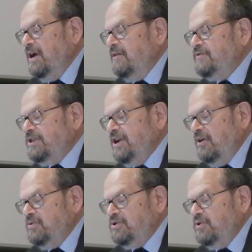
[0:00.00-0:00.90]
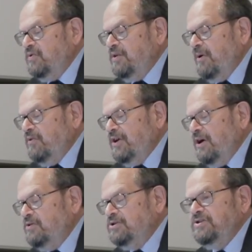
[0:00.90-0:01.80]
of CO2 with both the
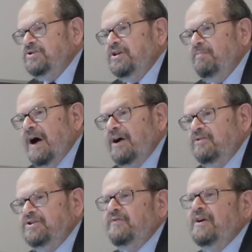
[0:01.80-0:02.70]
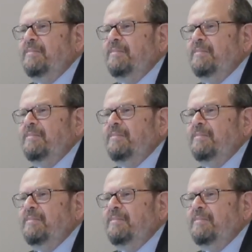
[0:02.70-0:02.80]
oceans and biosphere.